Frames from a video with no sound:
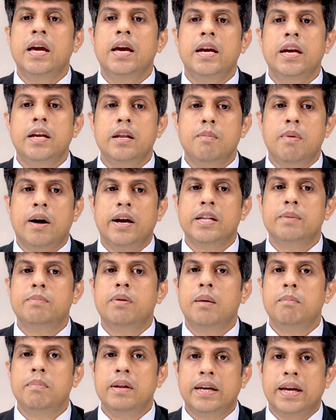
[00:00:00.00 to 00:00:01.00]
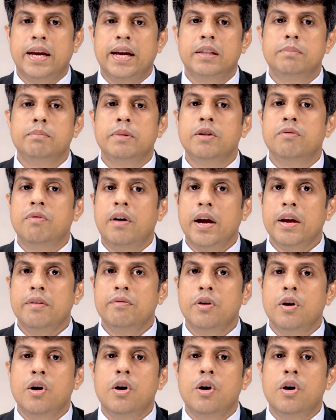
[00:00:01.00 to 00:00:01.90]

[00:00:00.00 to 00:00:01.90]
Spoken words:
either by the public health midwife